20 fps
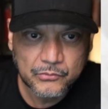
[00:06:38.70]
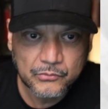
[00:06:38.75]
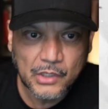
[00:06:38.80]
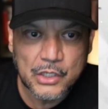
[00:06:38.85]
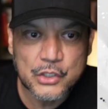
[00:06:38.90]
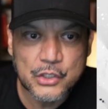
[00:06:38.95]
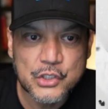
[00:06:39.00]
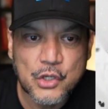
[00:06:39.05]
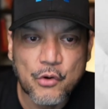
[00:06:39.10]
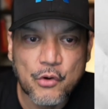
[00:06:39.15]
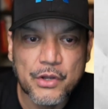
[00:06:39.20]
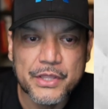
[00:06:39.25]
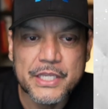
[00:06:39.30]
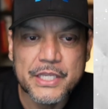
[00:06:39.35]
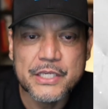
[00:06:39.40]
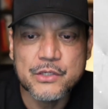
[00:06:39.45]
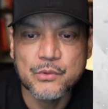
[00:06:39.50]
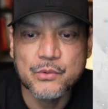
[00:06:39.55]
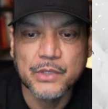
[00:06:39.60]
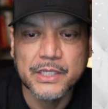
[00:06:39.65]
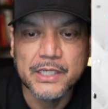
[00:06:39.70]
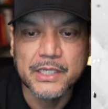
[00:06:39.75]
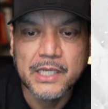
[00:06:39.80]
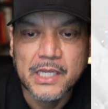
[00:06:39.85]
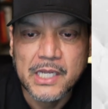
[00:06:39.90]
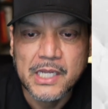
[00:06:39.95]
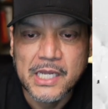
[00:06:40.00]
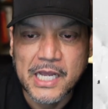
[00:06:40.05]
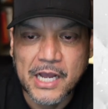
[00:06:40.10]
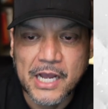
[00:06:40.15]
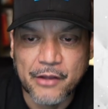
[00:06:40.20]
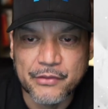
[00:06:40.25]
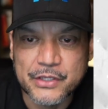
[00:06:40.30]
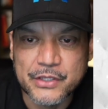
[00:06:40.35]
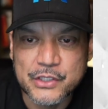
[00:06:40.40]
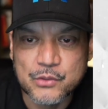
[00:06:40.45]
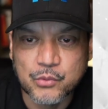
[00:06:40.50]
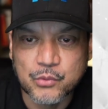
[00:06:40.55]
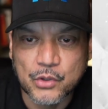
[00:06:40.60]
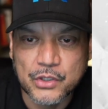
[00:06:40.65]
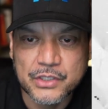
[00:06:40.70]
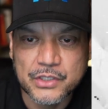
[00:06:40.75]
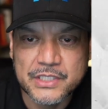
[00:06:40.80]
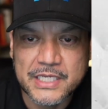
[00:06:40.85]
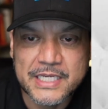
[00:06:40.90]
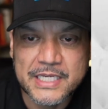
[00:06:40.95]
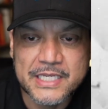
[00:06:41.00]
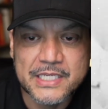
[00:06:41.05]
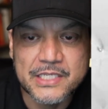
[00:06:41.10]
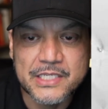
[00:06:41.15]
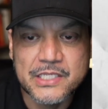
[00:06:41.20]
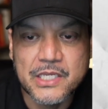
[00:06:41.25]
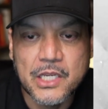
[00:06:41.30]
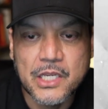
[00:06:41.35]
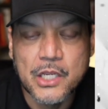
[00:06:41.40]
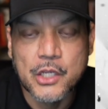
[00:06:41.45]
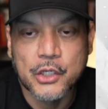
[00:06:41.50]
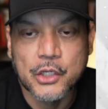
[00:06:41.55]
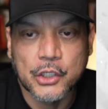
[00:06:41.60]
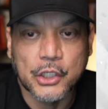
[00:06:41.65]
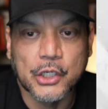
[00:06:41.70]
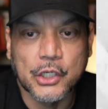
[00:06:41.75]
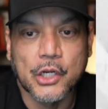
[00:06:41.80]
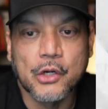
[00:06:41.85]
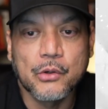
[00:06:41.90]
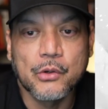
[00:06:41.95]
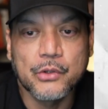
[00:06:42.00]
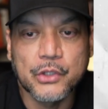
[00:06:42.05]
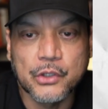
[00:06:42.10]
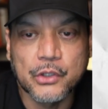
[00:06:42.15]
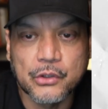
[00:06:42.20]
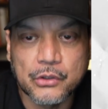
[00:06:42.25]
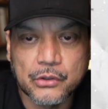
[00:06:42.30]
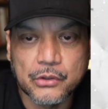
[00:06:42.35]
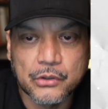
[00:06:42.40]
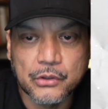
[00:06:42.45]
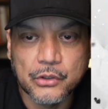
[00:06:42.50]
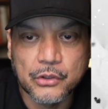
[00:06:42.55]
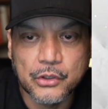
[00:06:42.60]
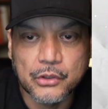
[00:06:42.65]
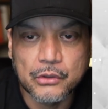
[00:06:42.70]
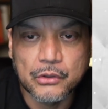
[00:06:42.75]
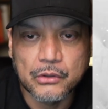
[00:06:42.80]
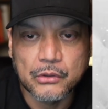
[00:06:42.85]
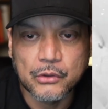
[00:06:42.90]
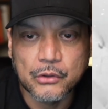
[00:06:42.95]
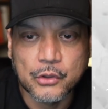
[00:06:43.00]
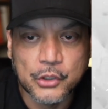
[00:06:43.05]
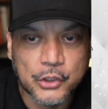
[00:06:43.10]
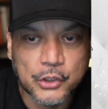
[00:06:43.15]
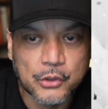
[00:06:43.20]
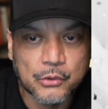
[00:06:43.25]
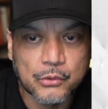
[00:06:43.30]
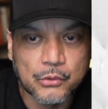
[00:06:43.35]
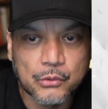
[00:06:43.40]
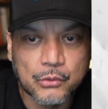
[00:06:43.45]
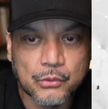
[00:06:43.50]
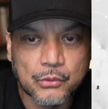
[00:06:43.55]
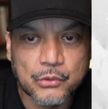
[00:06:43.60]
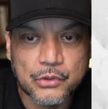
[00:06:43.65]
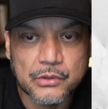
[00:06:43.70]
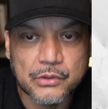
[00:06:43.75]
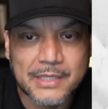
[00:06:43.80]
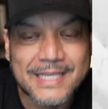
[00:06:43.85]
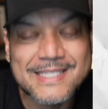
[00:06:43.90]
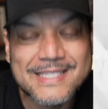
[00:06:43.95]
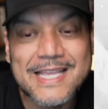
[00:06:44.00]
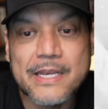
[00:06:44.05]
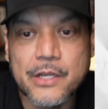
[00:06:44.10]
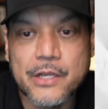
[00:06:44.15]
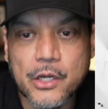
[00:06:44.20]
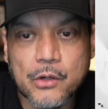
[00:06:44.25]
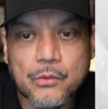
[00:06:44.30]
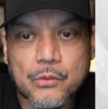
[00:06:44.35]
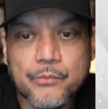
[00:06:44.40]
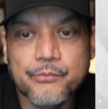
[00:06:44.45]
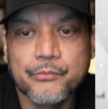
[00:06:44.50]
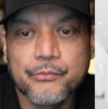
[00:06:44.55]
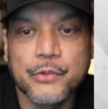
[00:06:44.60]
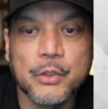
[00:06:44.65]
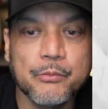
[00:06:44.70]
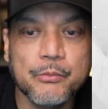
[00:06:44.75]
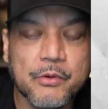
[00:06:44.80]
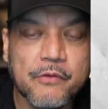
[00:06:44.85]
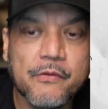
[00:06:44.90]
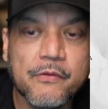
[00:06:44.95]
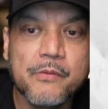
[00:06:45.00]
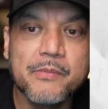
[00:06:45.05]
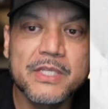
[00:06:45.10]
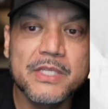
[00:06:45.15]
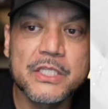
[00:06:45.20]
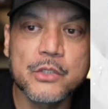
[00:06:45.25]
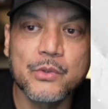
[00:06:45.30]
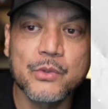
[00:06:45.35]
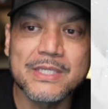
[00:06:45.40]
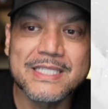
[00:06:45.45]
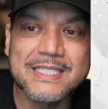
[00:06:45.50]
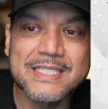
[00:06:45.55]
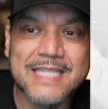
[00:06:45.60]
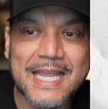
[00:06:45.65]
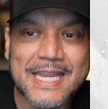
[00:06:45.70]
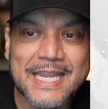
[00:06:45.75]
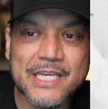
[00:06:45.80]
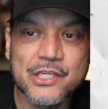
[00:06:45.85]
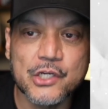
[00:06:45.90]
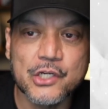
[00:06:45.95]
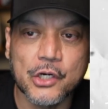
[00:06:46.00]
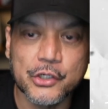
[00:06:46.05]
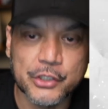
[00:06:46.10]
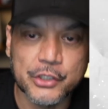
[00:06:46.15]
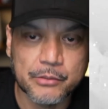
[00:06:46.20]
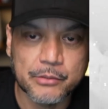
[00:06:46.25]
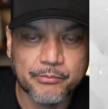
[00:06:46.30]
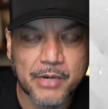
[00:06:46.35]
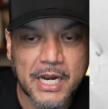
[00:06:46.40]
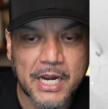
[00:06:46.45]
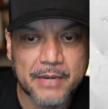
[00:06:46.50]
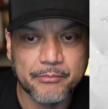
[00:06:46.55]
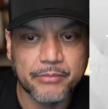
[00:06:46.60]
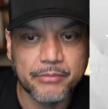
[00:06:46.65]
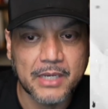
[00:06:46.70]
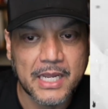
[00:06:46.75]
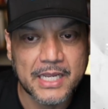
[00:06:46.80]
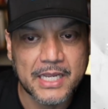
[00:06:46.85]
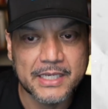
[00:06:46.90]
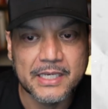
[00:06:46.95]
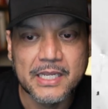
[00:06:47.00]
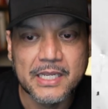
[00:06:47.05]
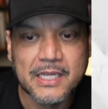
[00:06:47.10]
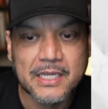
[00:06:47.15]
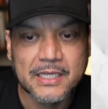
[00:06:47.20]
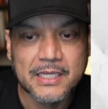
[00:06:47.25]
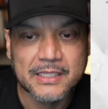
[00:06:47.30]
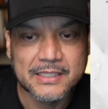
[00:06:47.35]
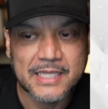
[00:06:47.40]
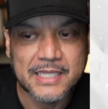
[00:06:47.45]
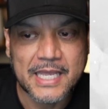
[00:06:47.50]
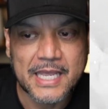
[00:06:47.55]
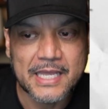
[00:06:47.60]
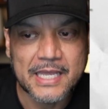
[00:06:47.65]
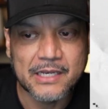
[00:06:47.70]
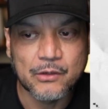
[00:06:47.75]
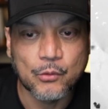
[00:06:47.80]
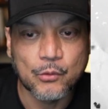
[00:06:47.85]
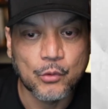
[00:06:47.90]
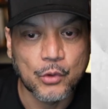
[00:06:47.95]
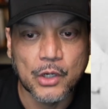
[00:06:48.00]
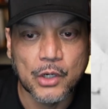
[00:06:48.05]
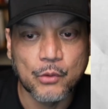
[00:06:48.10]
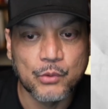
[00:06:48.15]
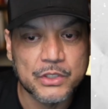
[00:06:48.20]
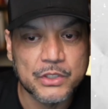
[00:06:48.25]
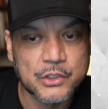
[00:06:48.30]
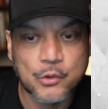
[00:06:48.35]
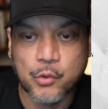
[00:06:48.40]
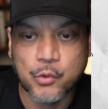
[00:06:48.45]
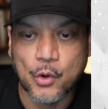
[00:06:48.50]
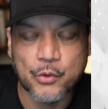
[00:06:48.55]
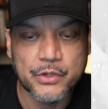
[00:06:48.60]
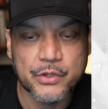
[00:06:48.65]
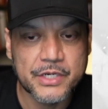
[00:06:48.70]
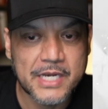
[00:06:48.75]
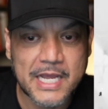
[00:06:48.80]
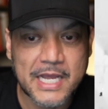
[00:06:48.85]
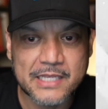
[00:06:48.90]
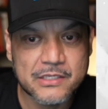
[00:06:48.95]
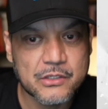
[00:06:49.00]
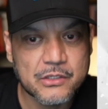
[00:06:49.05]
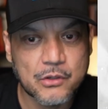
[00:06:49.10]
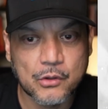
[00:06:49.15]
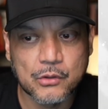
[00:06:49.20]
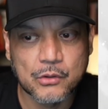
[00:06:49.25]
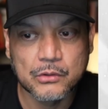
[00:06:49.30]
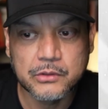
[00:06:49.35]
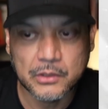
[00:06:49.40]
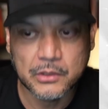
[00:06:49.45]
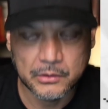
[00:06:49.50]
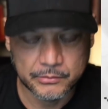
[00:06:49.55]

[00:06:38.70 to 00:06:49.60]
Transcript: So on this one, how this works is, they said no, you move them into a stage on your pipeline that was quoted, not sold.